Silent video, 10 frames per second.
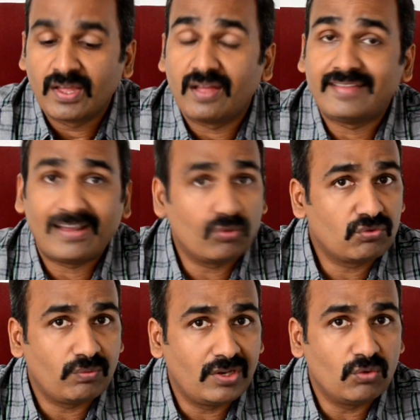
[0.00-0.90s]
That
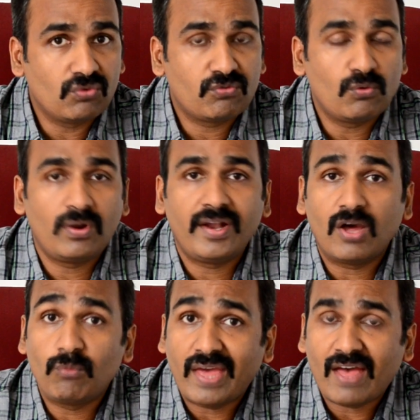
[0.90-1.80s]
was Windows Phone.
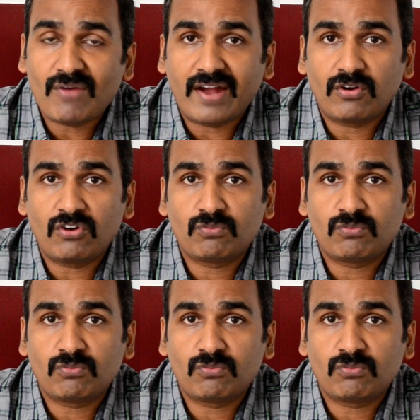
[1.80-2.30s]
Now we have Android